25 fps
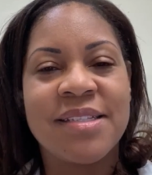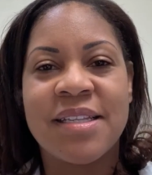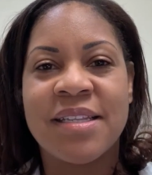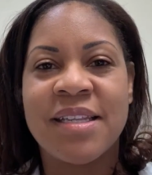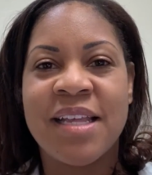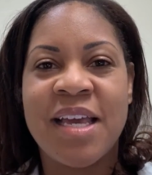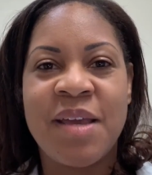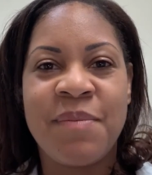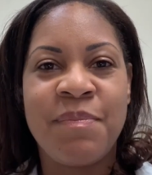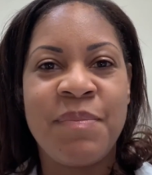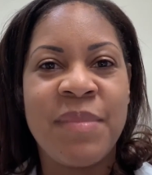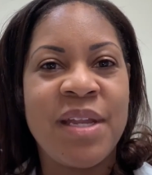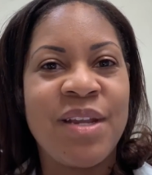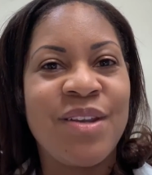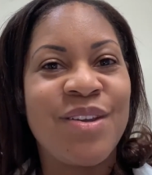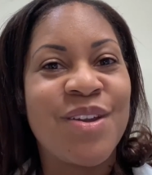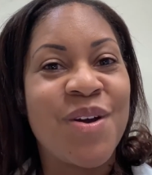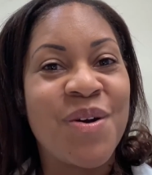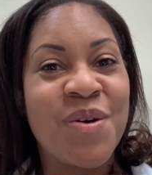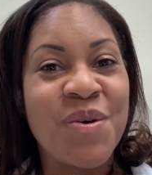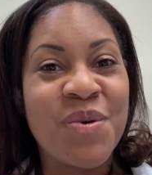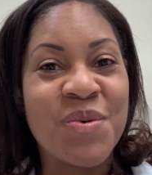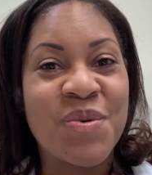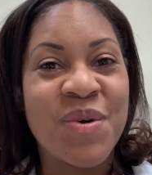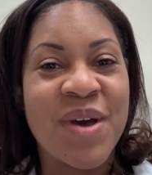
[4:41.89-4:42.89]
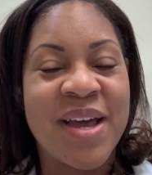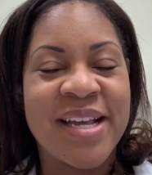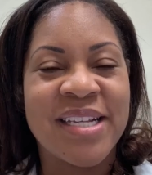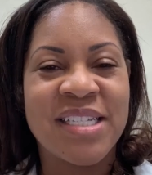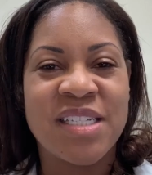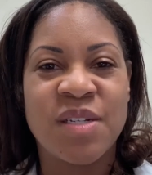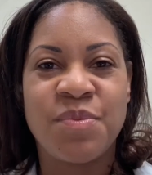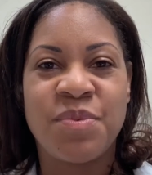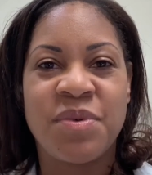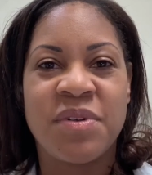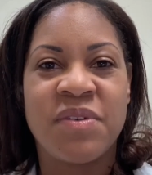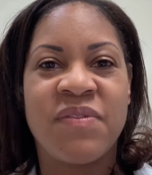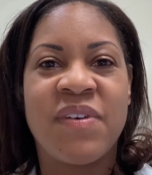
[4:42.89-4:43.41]
Let me know as a
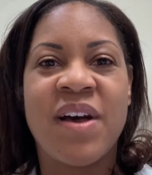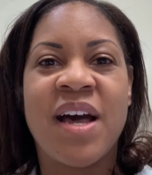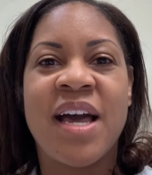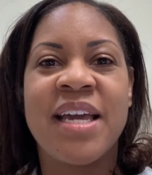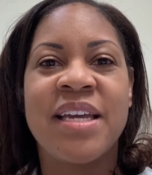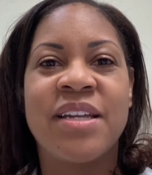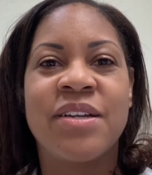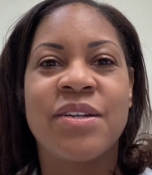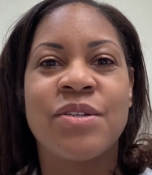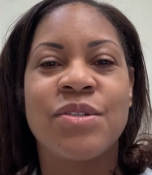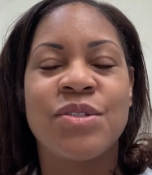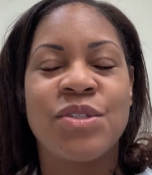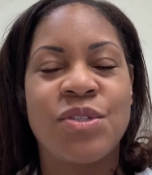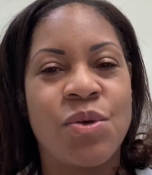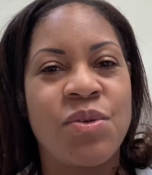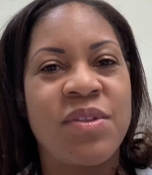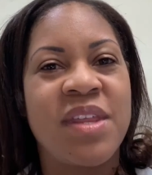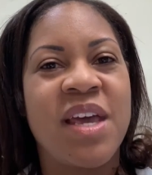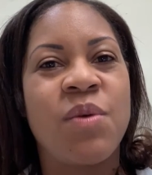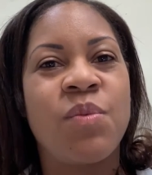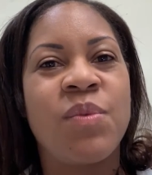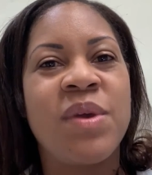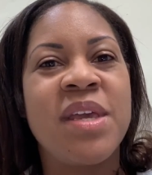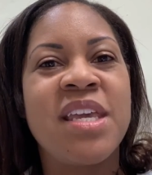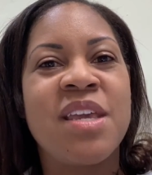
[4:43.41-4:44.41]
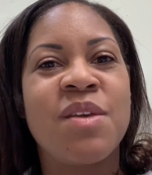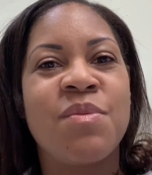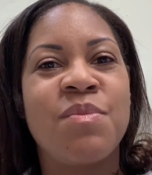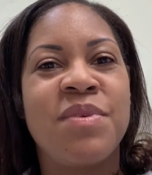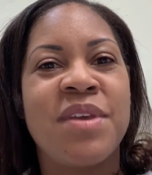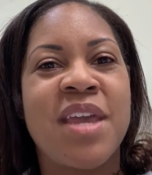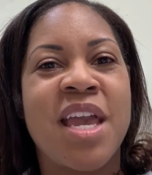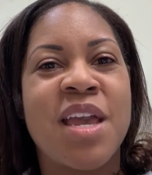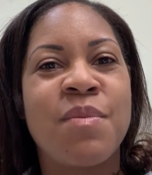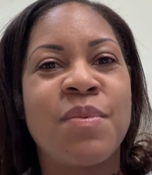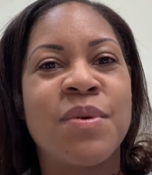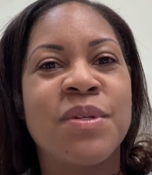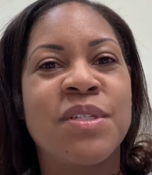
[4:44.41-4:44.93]
provider so that we can
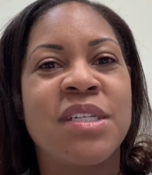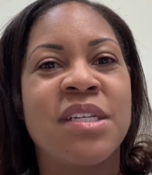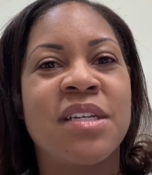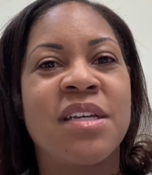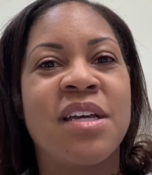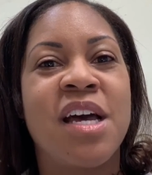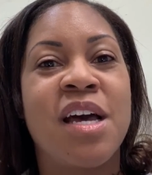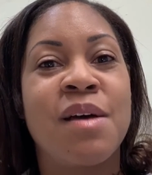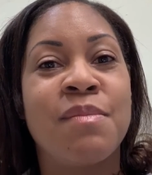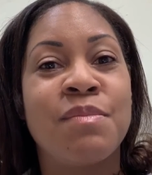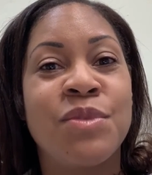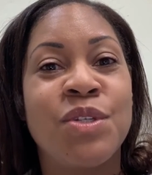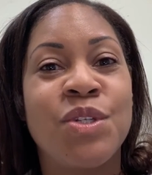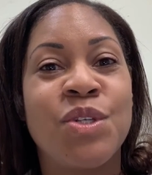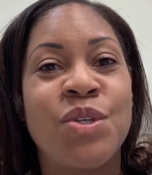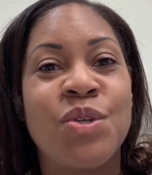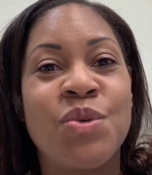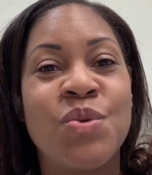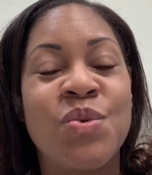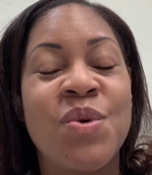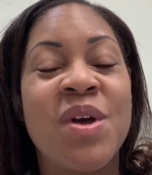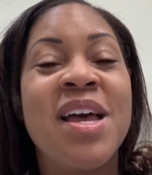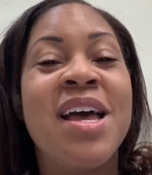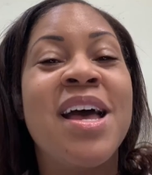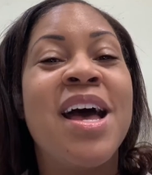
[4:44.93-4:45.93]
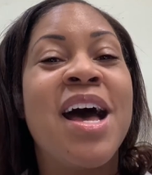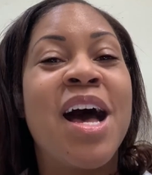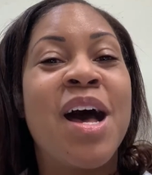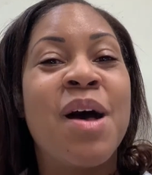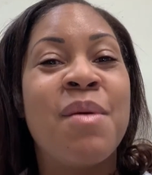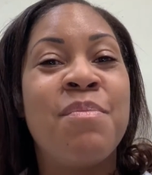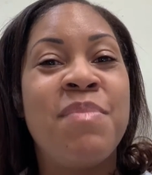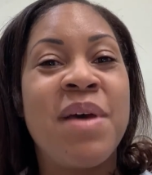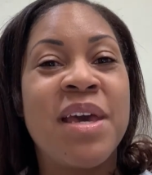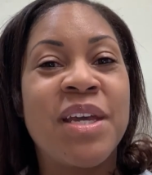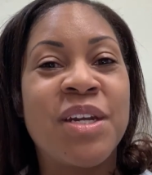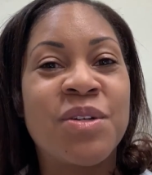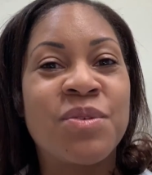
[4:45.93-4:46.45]
be able to come to a
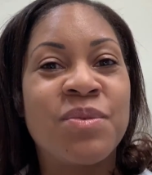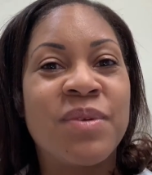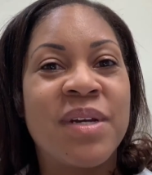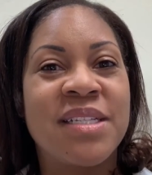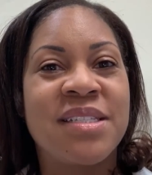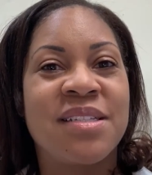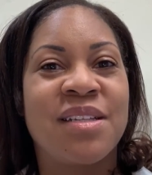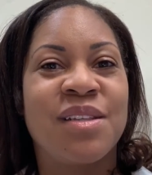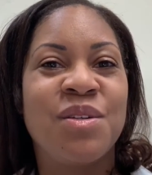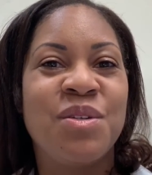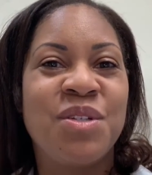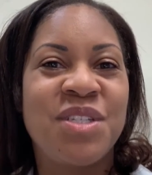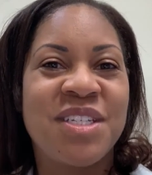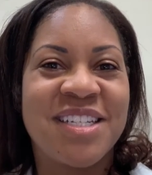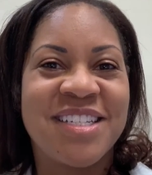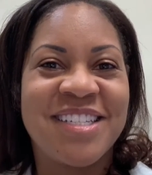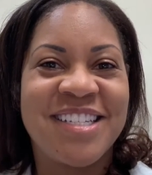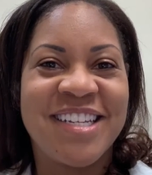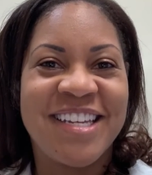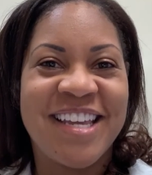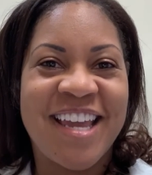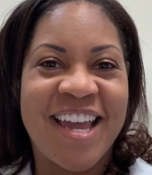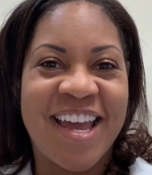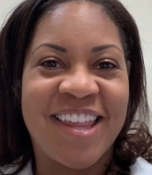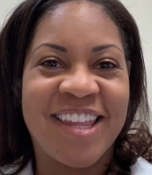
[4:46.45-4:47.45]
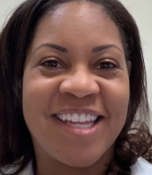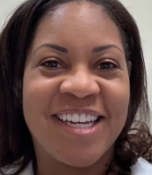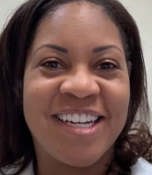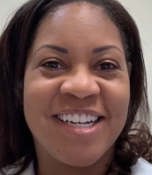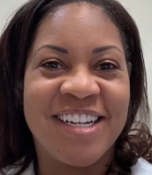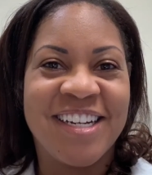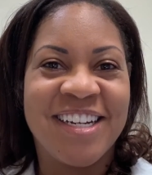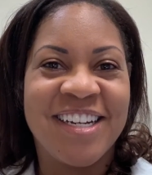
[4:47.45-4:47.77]
better resolution together.